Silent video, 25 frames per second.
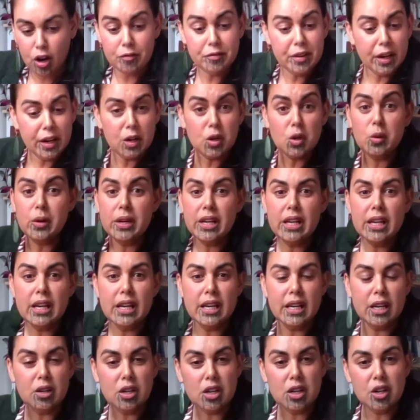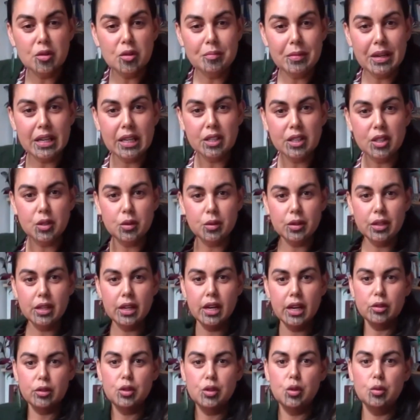of our queer, our kaumata,
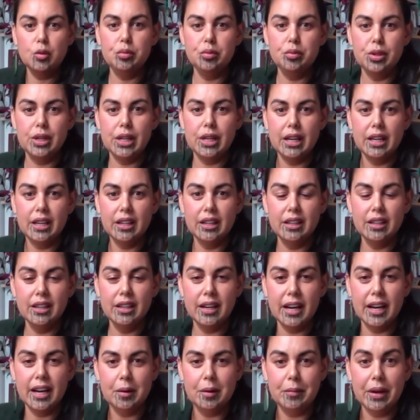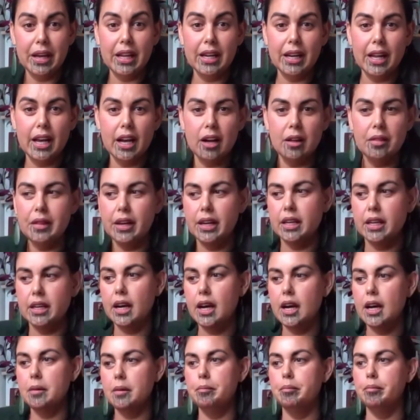our tupuna, um, and how they
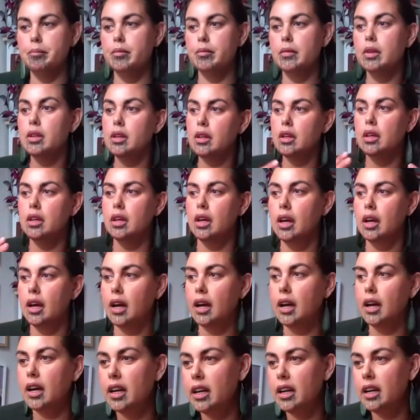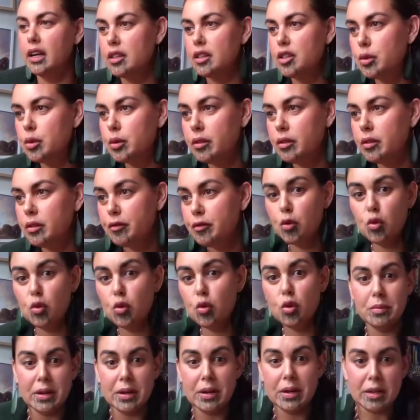come uh, to
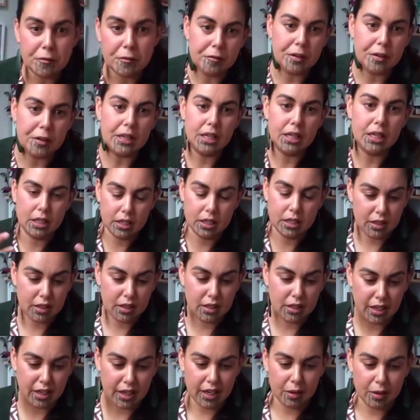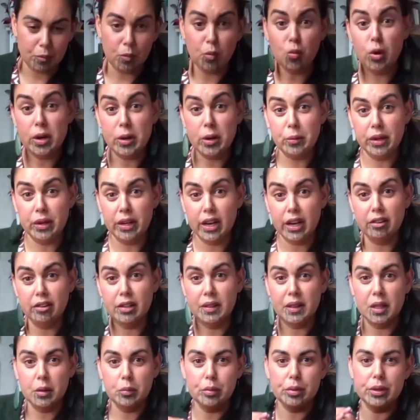inform and feed um, where we
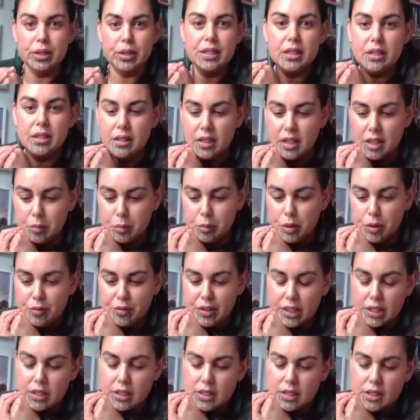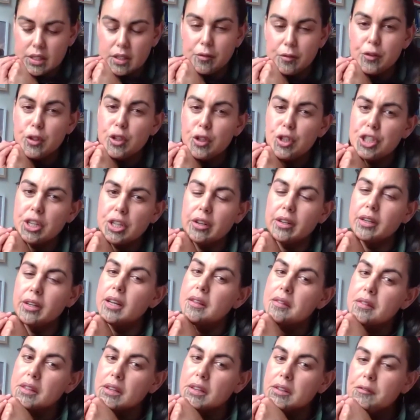are in the present and moving into the future. And
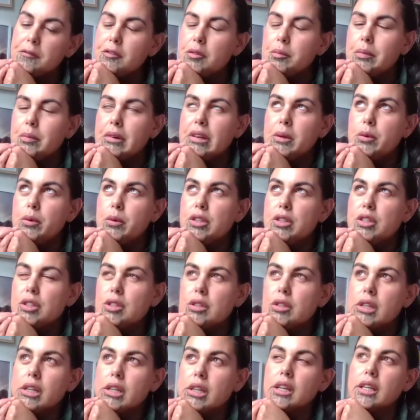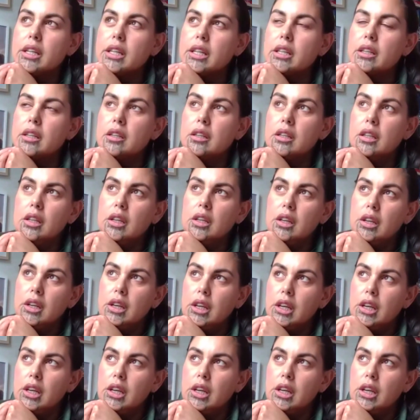I think for me, what stood out in